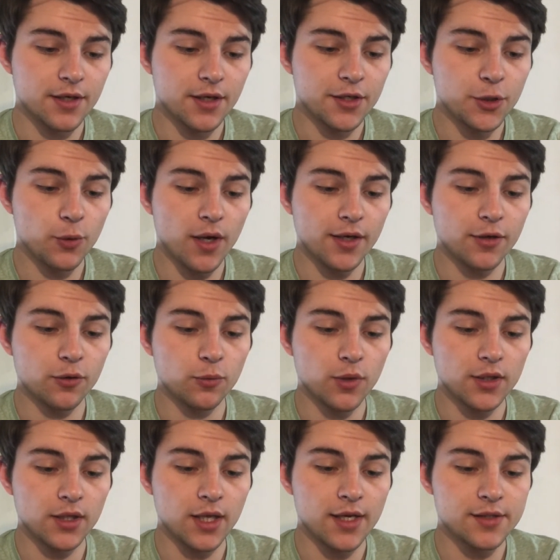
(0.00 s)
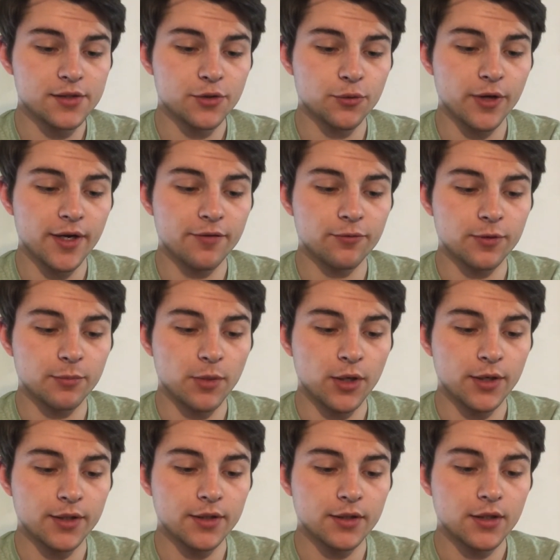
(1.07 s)
you echo one last grave
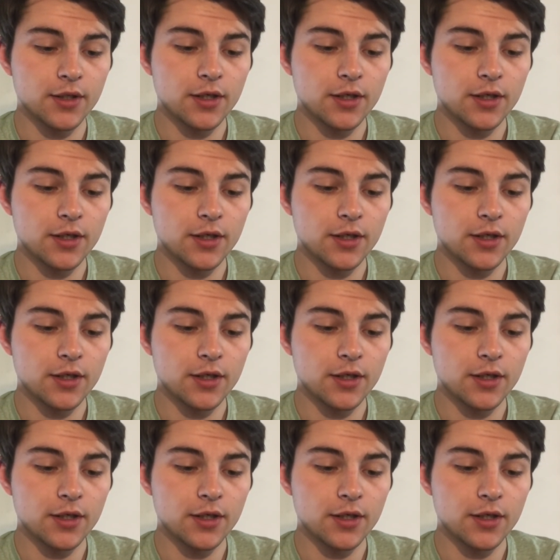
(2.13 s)
remark.